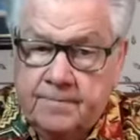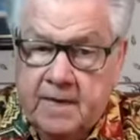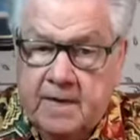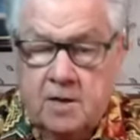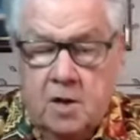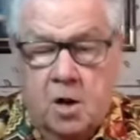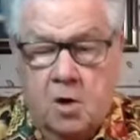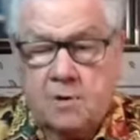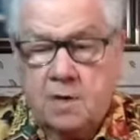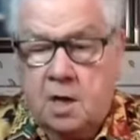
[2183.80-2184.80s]
And
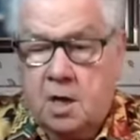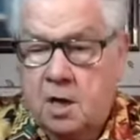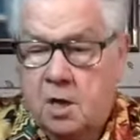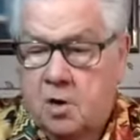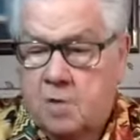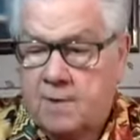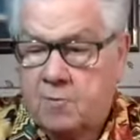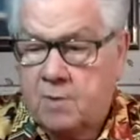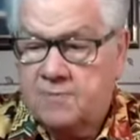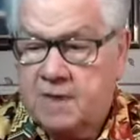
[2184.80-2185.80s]
on uh, on my
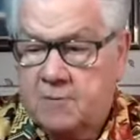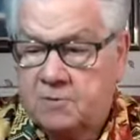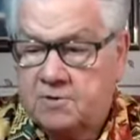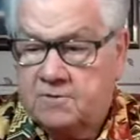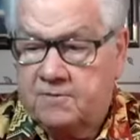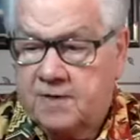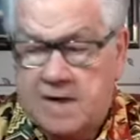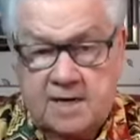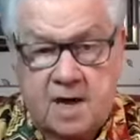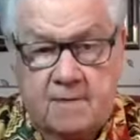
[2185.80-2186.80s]
website
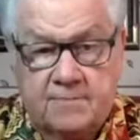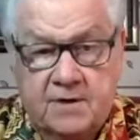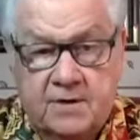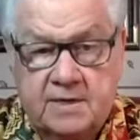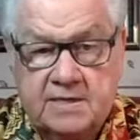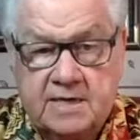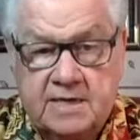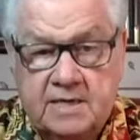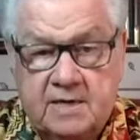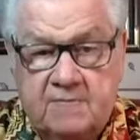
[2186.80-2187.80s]
richardflint.com, there is a
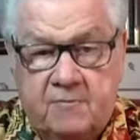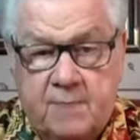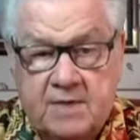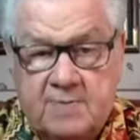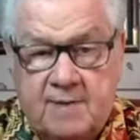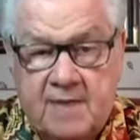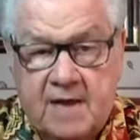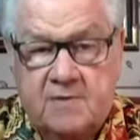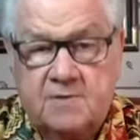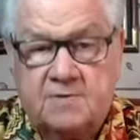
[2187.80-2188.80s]
information about that,
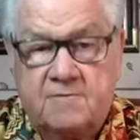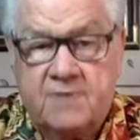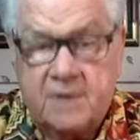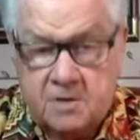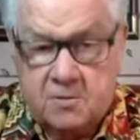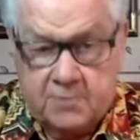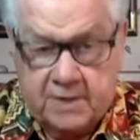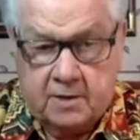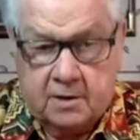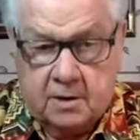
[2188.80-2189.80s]
and there's a video
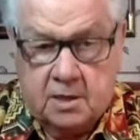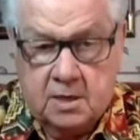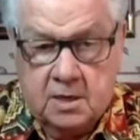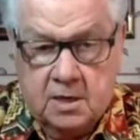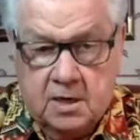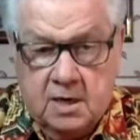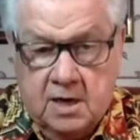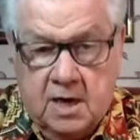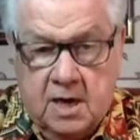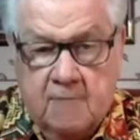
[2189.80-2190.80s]
there.
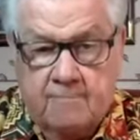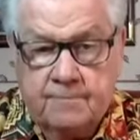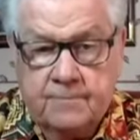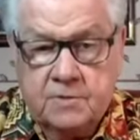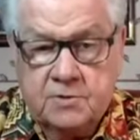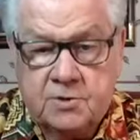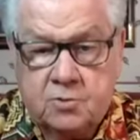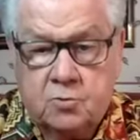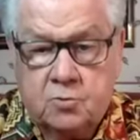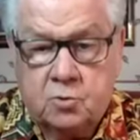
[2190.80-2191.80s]
Uh,
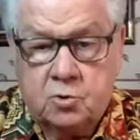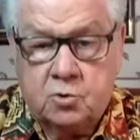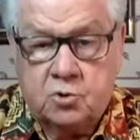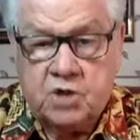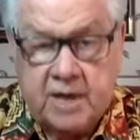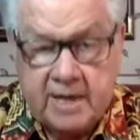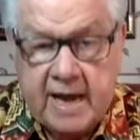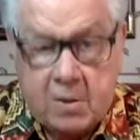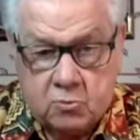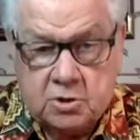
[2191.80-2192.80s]
so check it
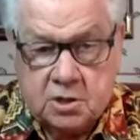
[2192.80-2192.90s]
out.